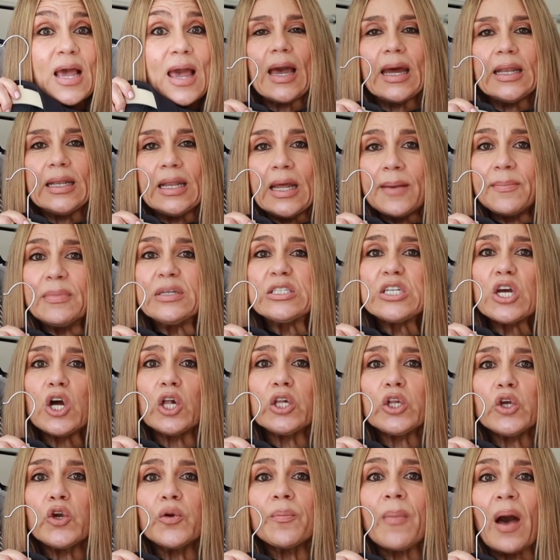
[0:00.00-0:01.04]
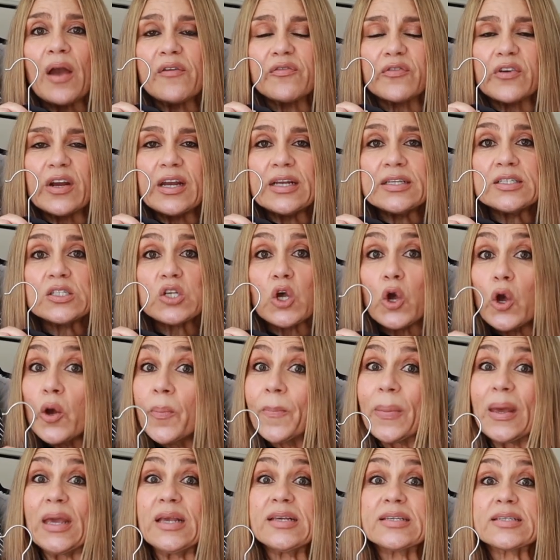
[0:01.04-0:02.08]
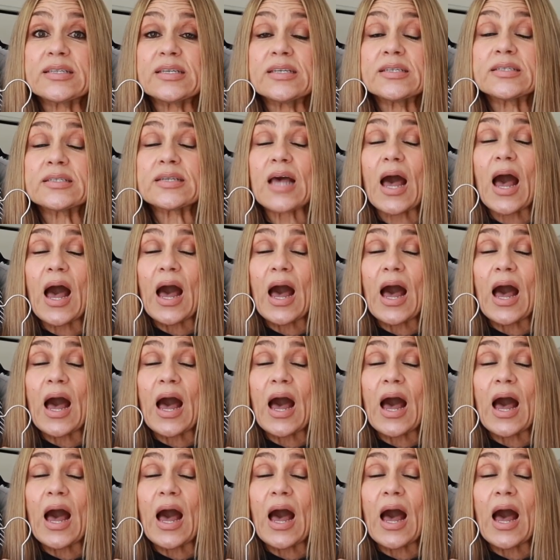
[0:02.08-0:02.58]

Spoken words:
and let me tell you, my friends, her pieces